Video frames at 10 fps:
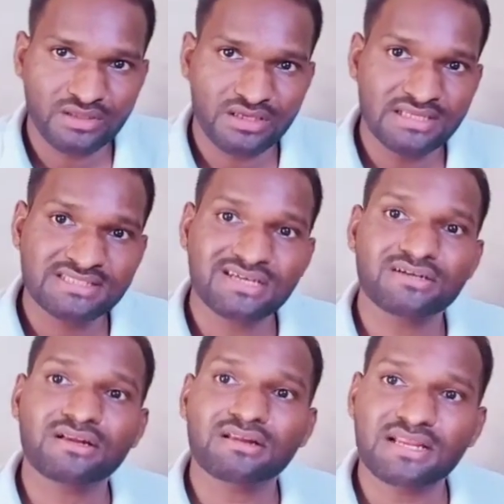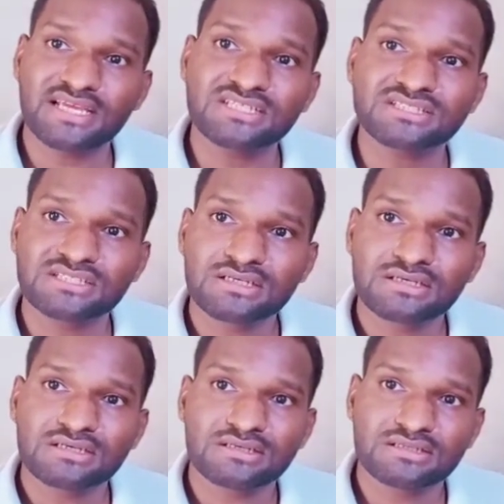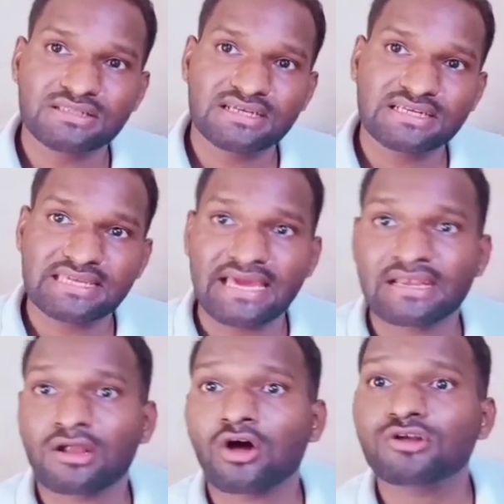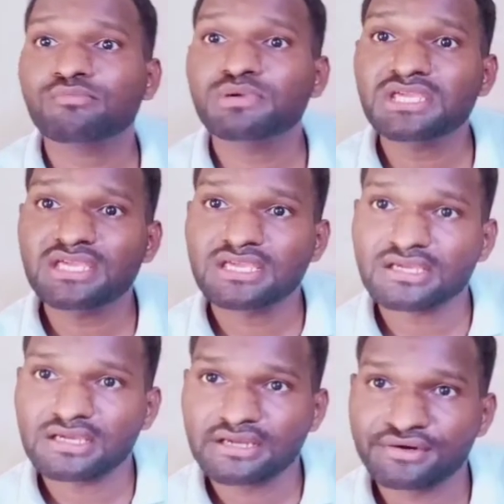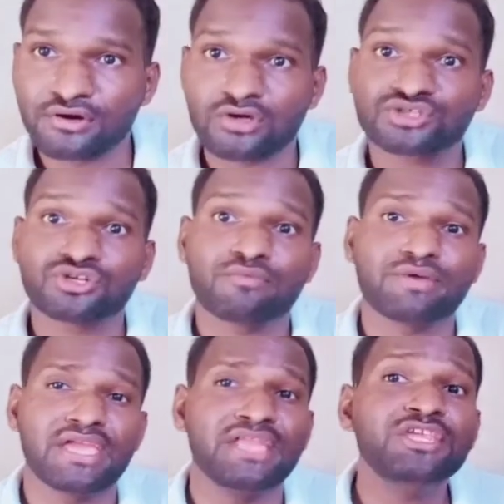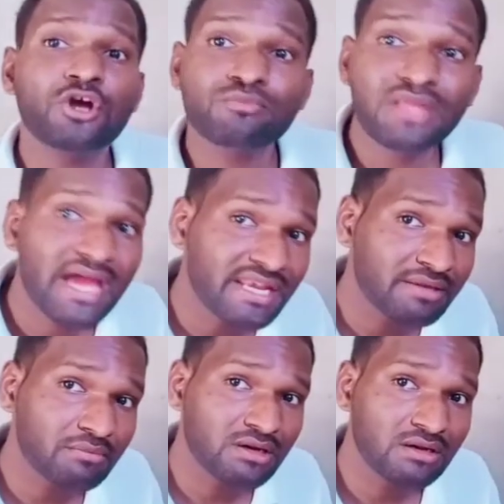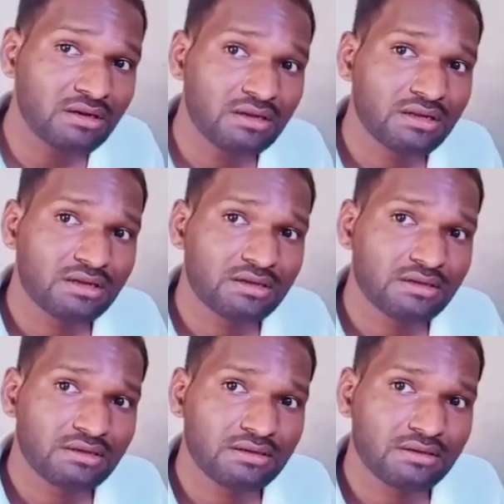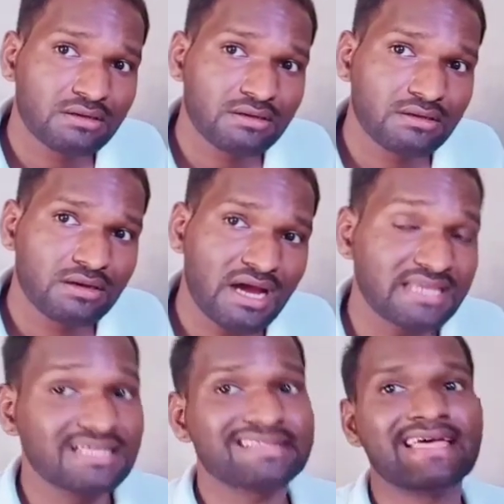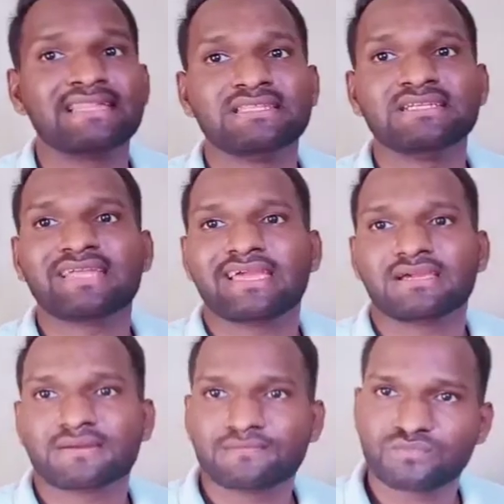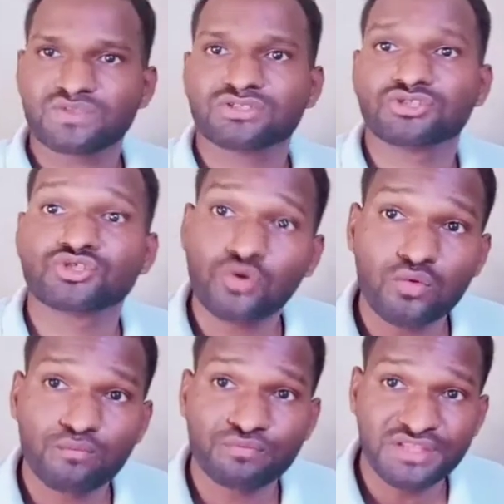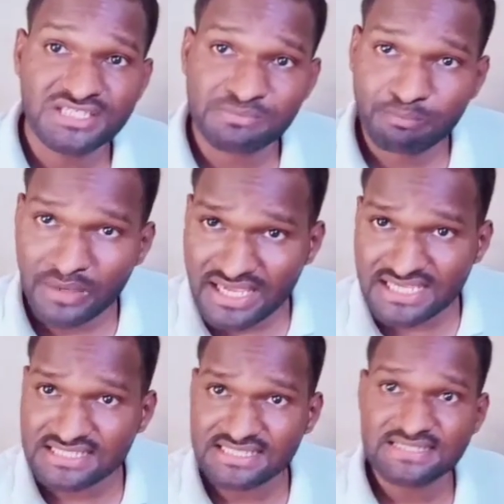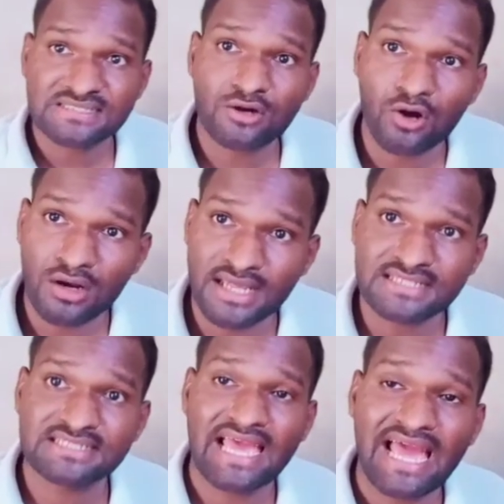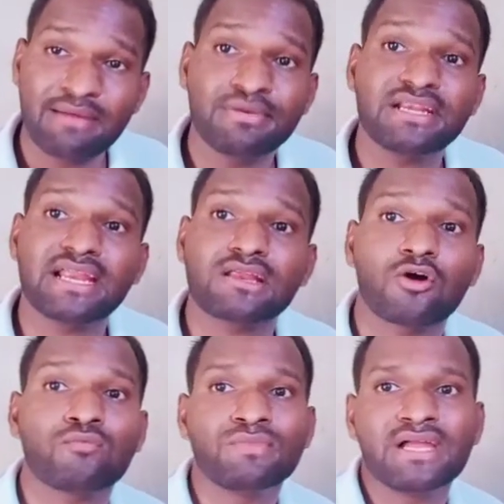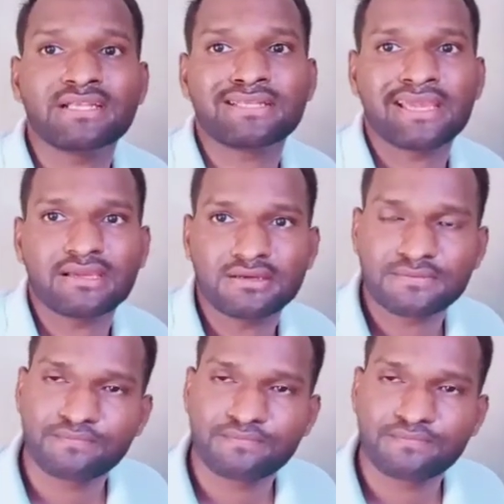In certain range there cannot be introduction of any of the animal other than the tiger. So this place is called as the habitat of that tiger.